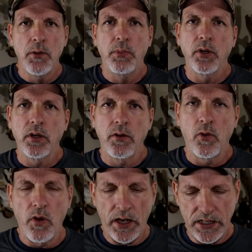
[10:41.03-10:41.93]
But
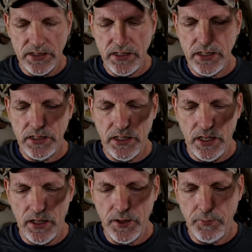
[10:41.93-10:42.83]
like I said,
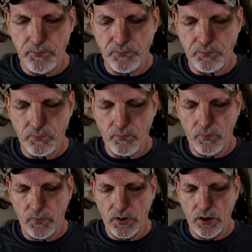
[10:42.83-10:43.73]

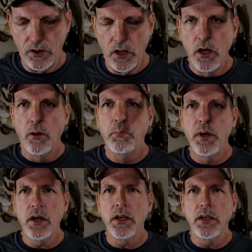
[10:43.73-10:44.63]

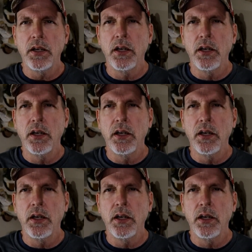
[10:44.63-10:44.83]
but